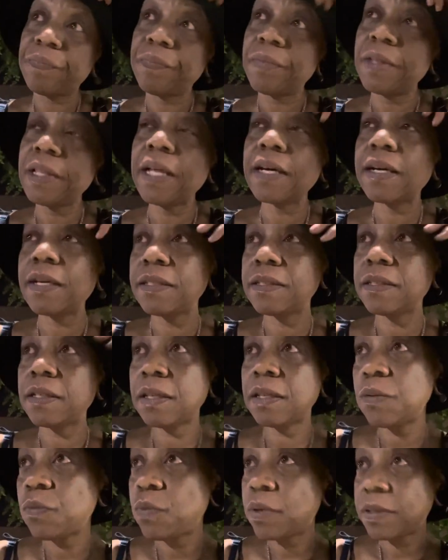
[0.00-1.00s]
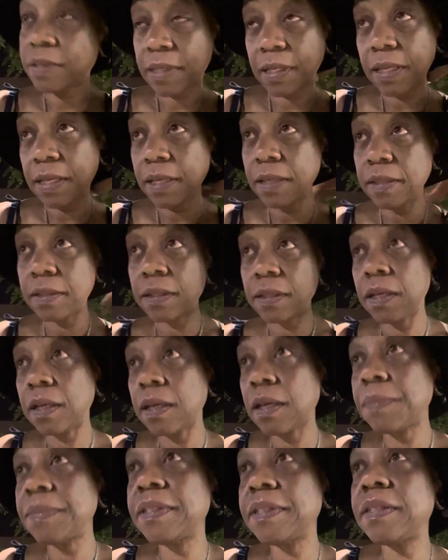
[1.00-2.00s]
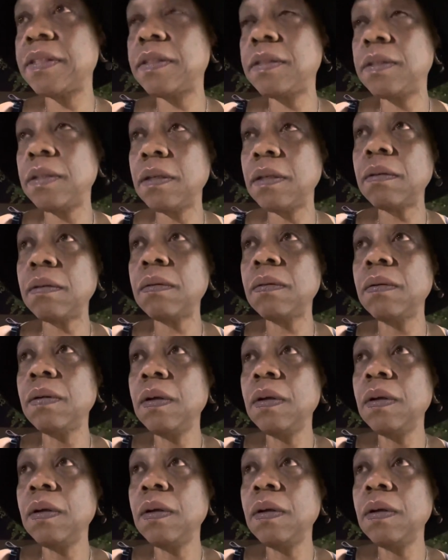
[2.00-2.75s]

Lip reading: Like I said, it wasn't easy, and I'm still,